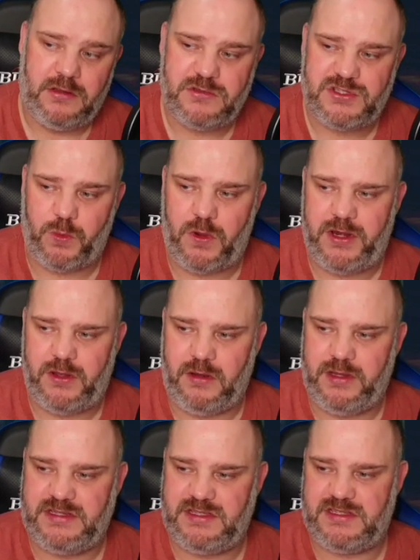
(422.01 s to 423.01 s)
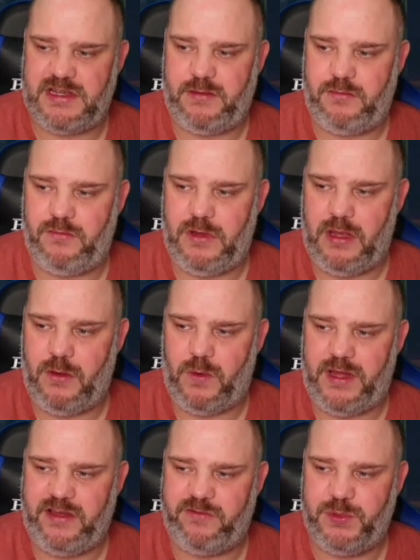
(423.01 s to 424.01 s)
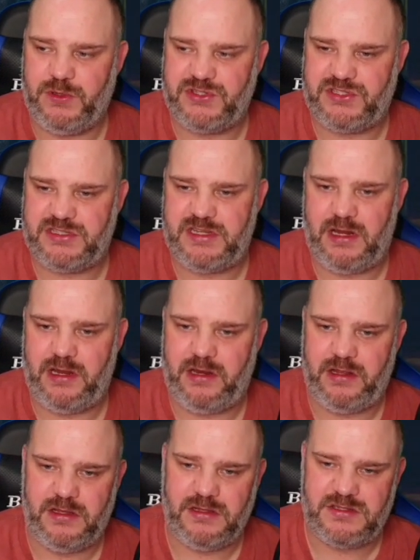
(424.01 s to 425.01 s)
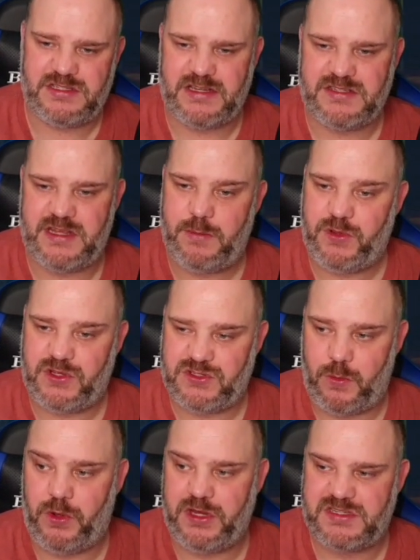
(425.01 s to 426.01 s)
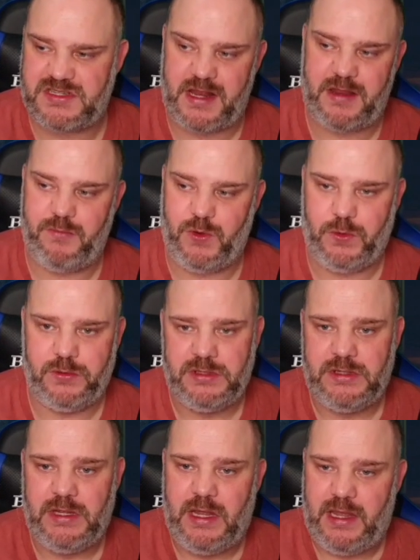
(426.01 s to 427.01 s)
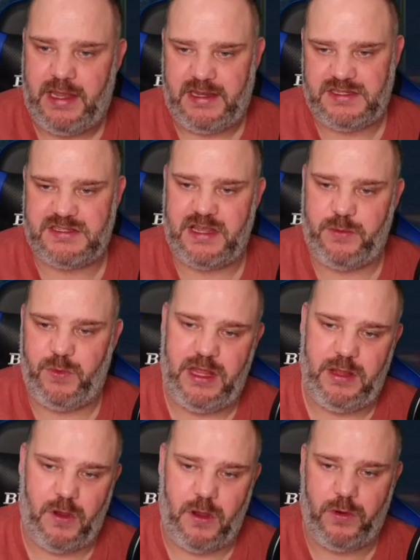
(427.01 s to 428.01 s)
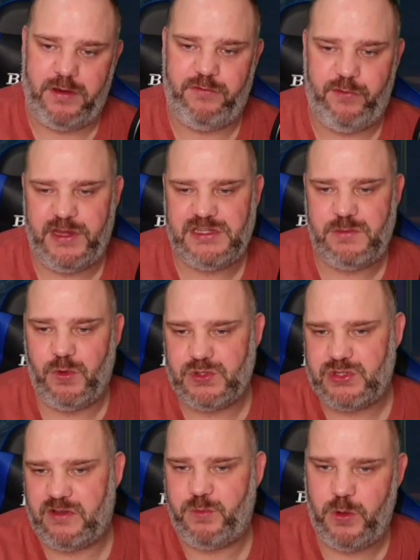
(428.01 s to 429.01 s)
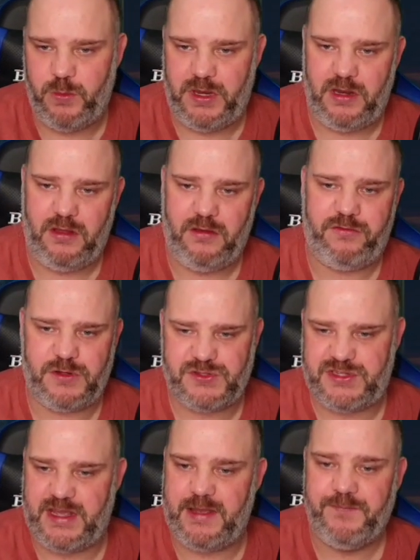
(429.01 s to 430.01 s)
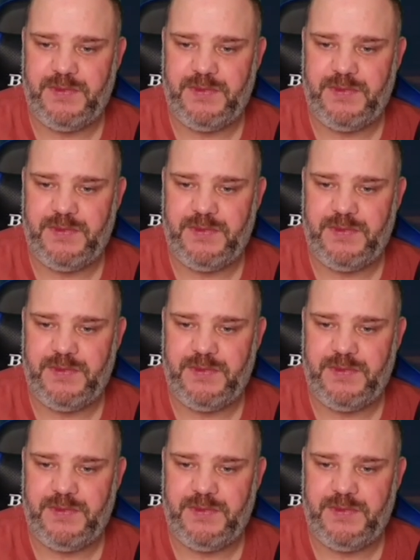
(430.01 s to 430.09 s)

So why not? It's the same way I've put Syl in a stun set, because I want to stun him more. It's the same with him, I want him freezing more, so I've put him in a frost set.